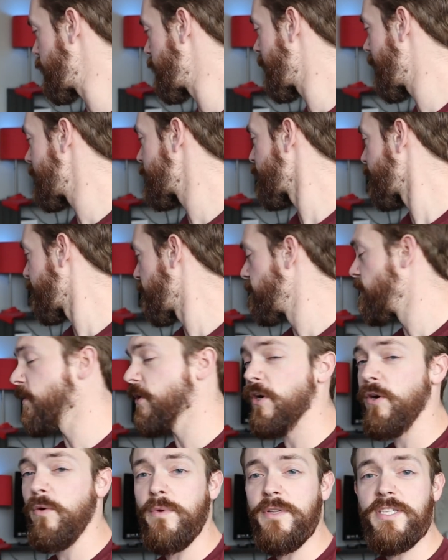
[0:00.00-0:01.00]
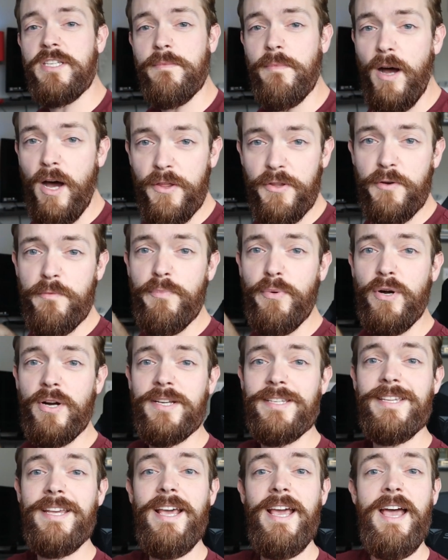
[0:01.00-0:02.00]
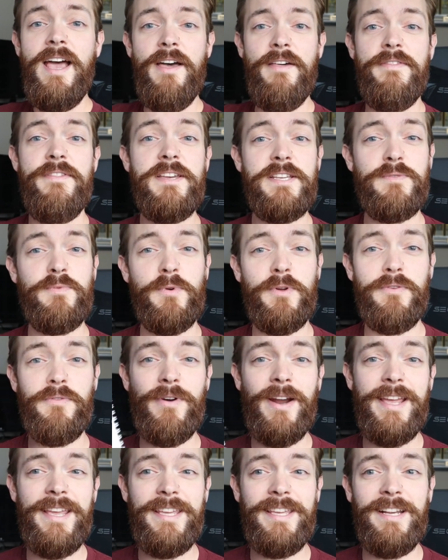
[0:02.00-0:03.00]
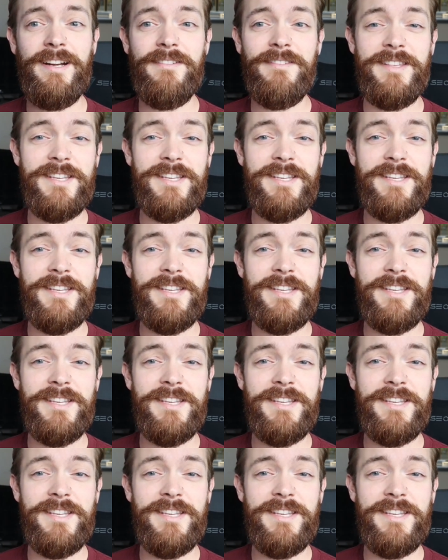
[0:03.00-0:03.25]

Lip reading: you guys are familiar with some other books. This one right here,